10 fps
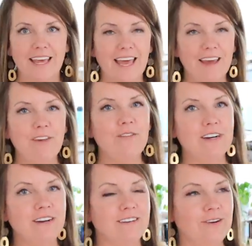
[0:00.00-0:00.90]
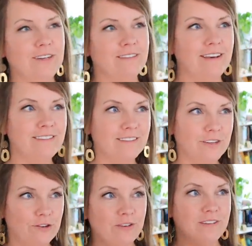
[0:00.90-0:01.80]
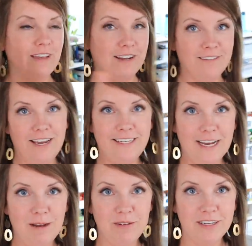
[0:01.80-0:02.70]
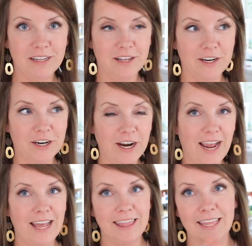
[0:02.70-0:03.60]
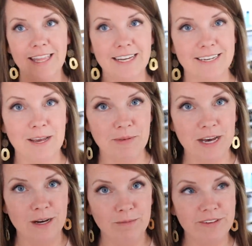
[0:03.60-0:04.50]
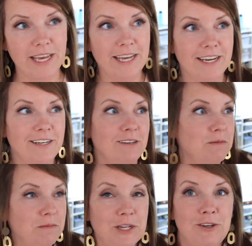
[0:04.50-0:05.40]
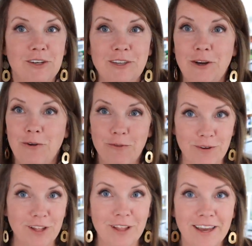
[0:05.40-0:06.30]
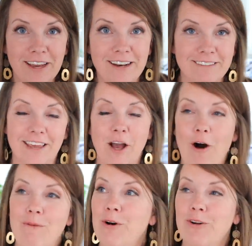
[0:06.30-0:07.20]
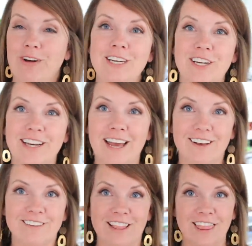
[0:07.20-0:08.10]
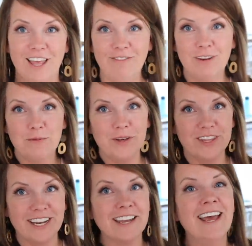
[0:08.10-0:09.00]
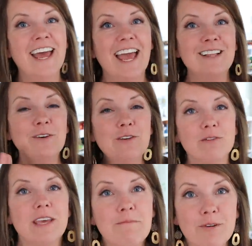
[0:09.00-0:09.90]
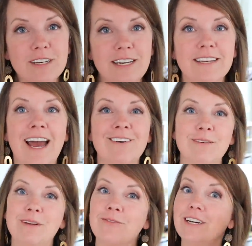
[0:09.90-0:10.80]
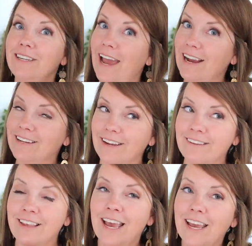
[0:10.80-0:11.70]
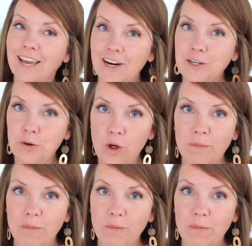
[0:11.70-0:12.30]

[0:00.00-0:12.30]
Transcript: Have you ever noticed this? You set aside time to declutter and then that time comes and you just don't feel like it. It's like all motivation has left the building. And so it's really important to have some different tactics in our tool